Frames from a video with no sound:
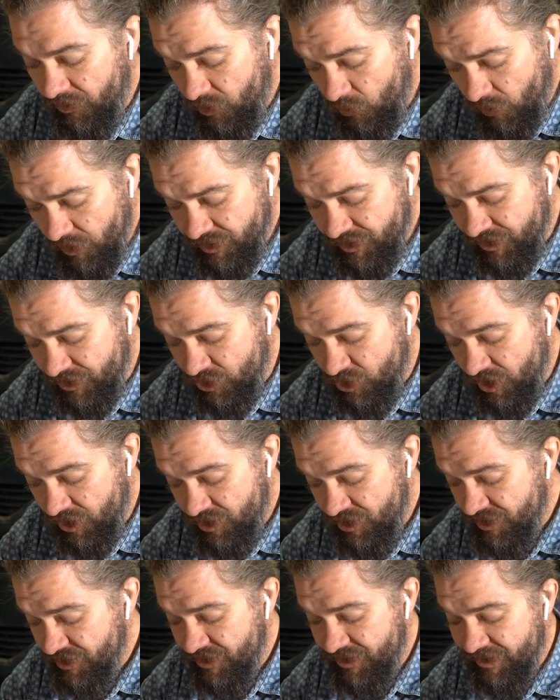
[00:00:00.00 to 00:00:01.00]
do you want
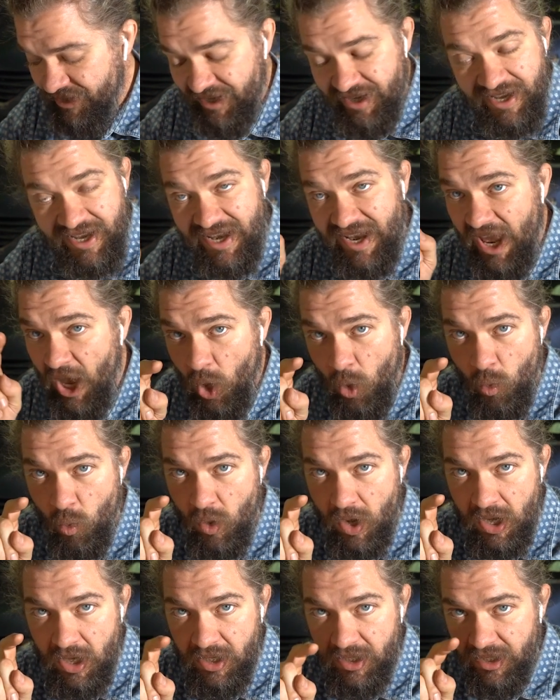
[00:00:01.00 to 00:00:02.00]
suggestions?
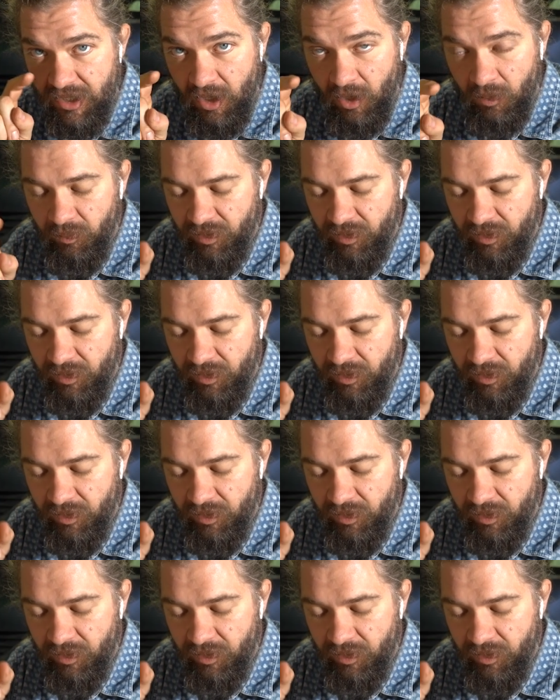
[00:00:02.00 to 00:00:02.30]
No. No,